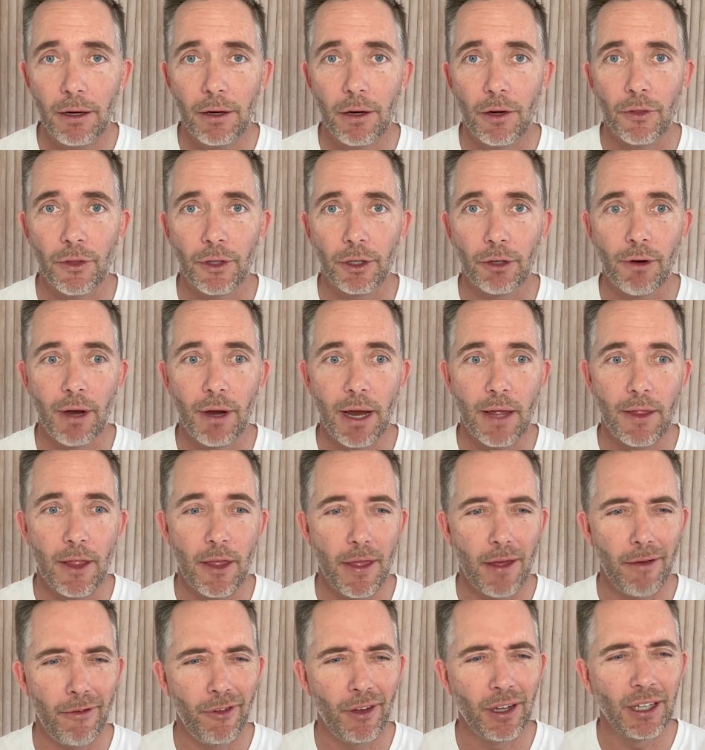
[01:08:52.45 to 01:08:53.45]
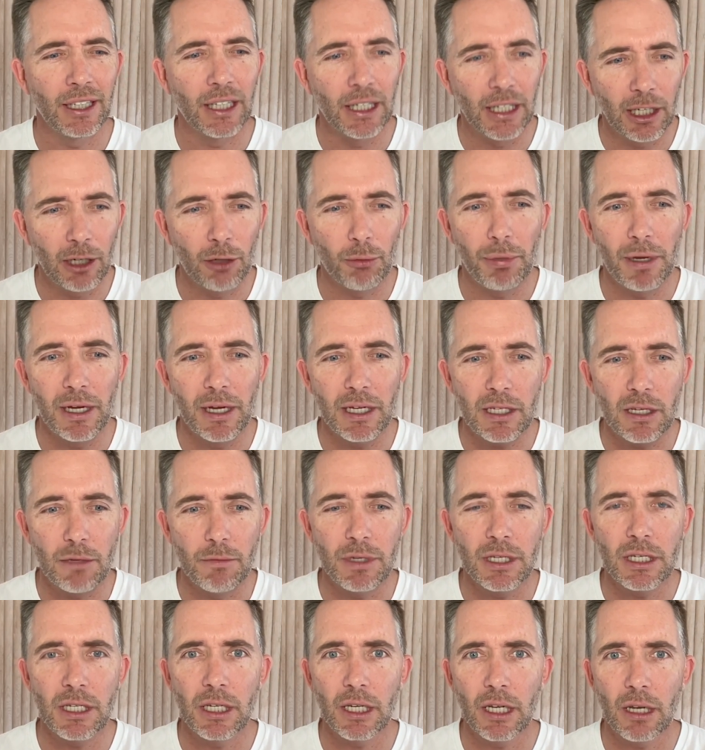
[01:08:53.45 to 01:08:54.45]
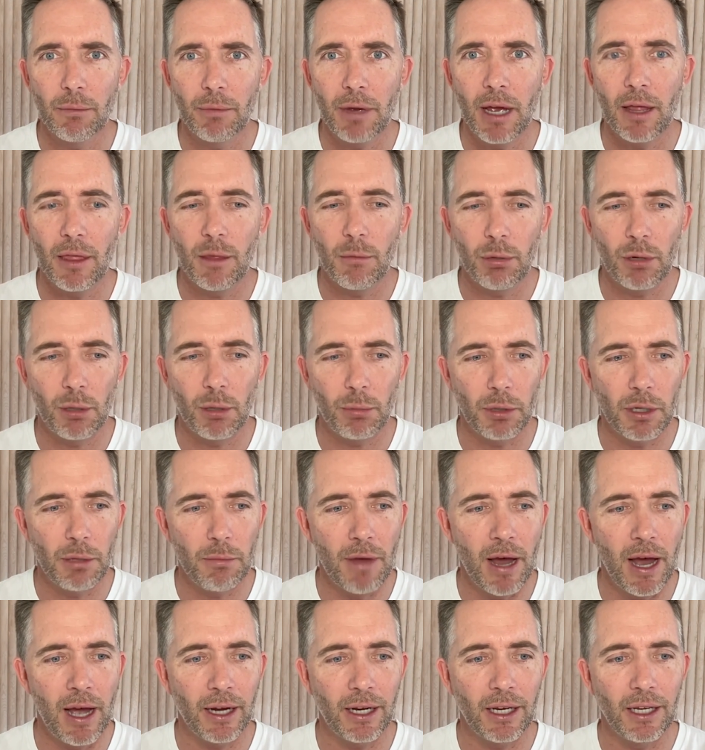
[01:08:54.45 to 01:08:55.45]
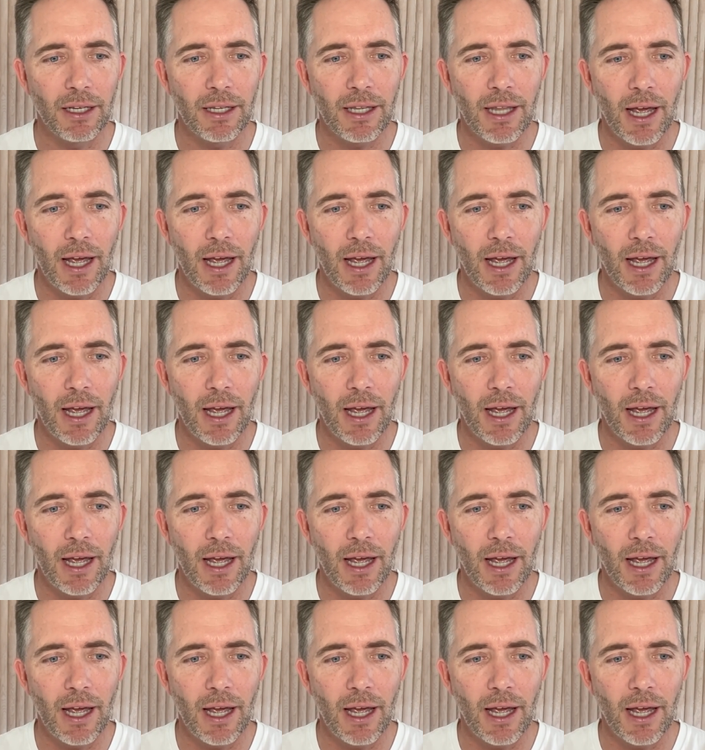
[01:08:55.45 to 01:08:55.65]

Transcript: on the ground that they're feeling a little pessimistic about the property market.